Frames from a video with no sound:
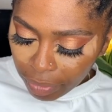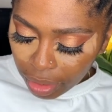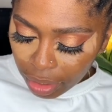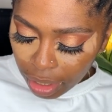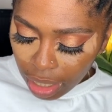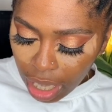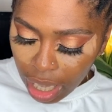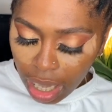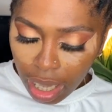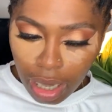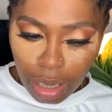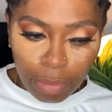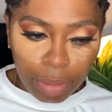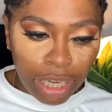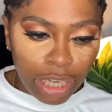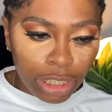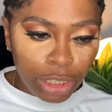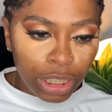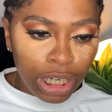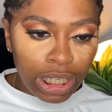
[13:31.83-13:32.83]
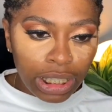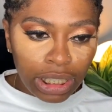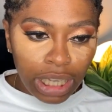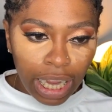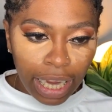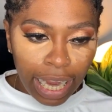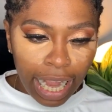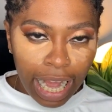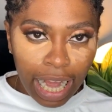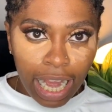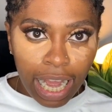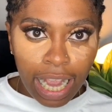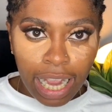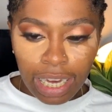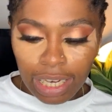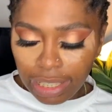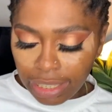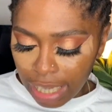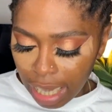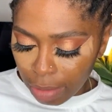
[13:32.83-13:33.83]
And just like ahead
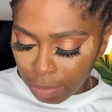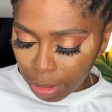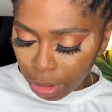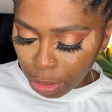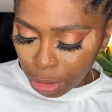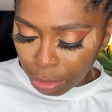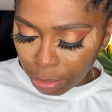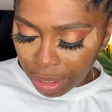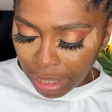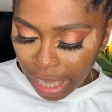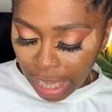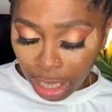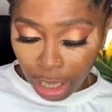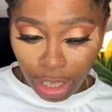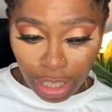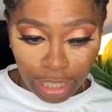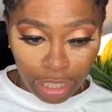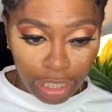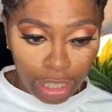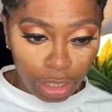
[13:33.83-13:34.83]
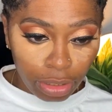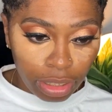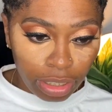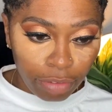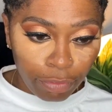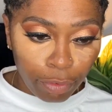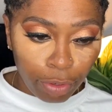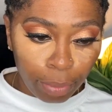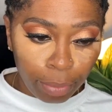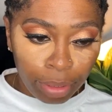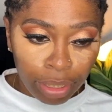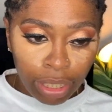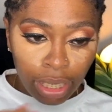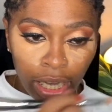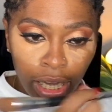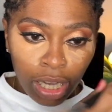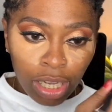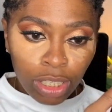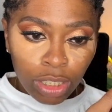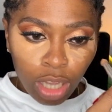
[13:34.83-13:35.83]
of time, social media had already killed it for me.
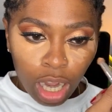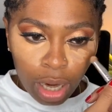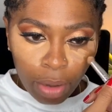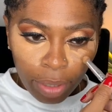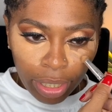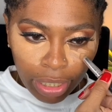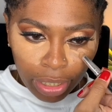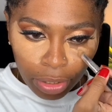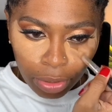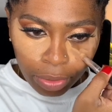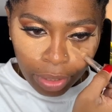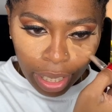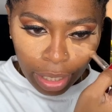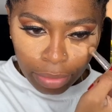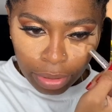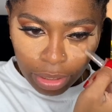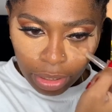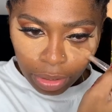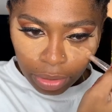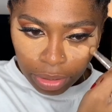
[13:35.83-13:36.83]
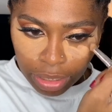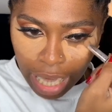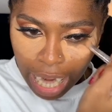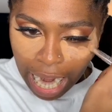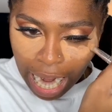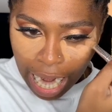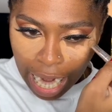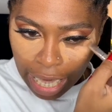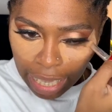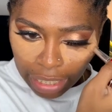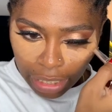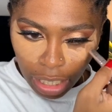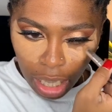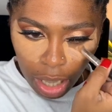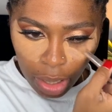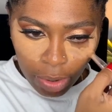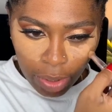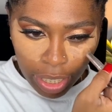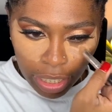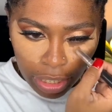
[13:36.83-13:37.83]
So I already knew they was gonna die, and I
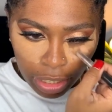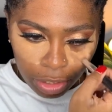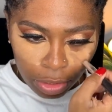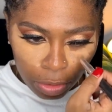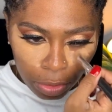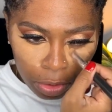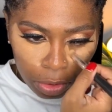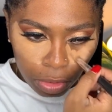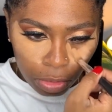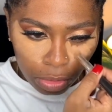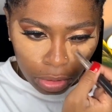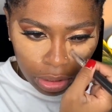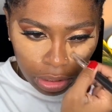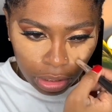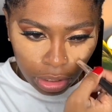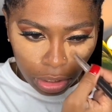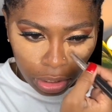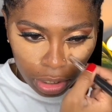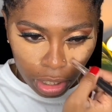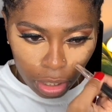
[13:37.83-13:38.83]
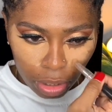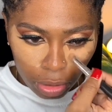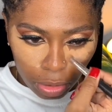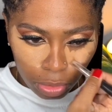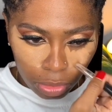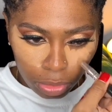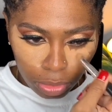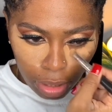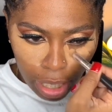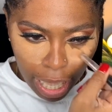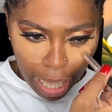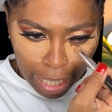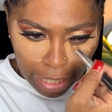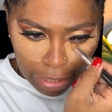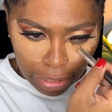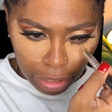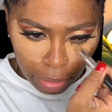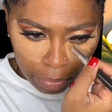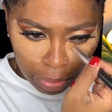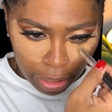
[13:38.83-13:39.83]
already knew who was, you know, who had
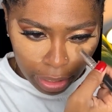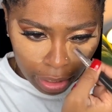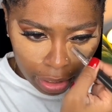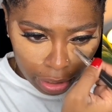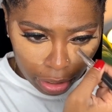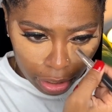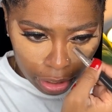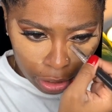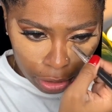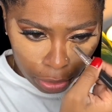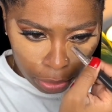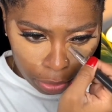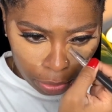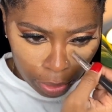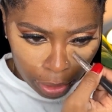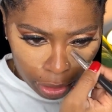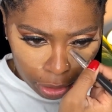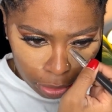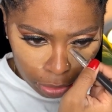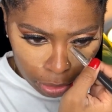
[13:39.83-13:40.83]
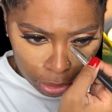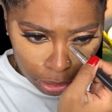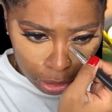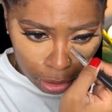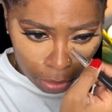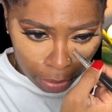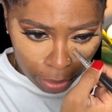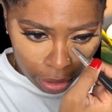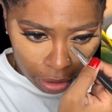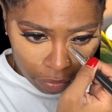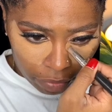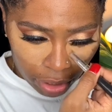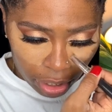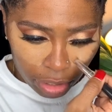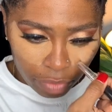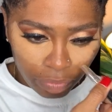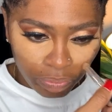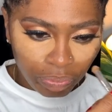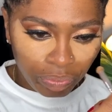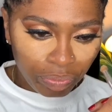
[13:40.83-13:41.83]
something to do with it, who was gonna be involved.